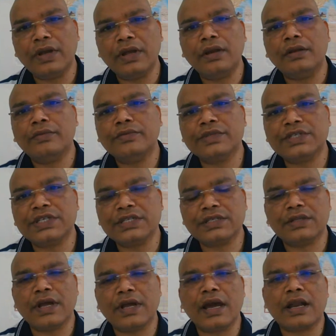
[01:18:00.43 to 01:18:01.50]
wheel, which
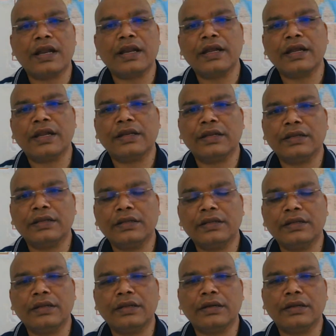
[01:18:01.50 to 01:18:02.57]
is there in
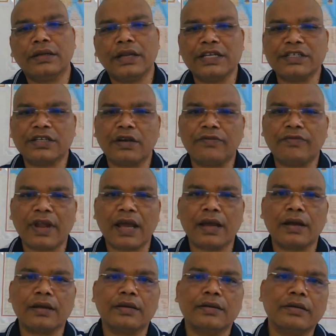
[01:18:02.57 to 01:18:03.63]
the national
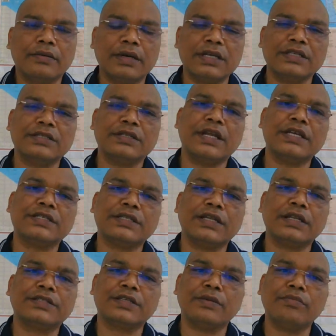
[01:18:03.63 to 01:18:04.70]
flag, what is the
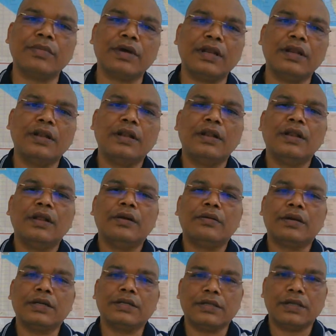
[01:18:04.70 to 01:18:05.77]
national symbol,
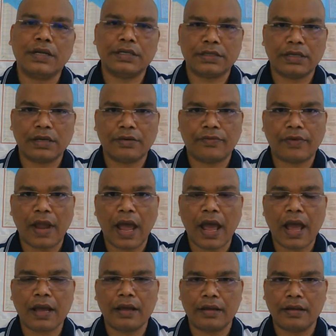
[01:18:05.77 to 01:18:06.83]
what is the national
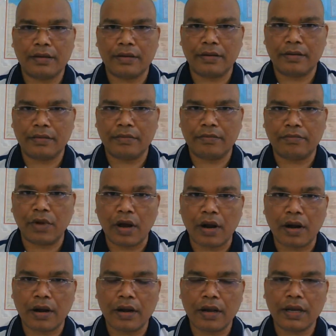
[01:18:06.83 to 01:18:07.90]
flag,
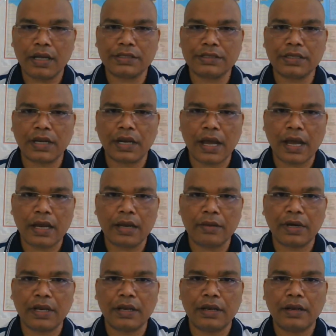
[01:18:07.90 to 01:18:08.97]
bird, national
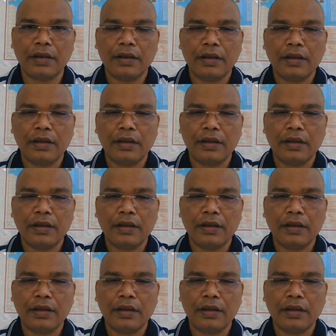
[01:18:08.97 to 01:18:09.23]
animal.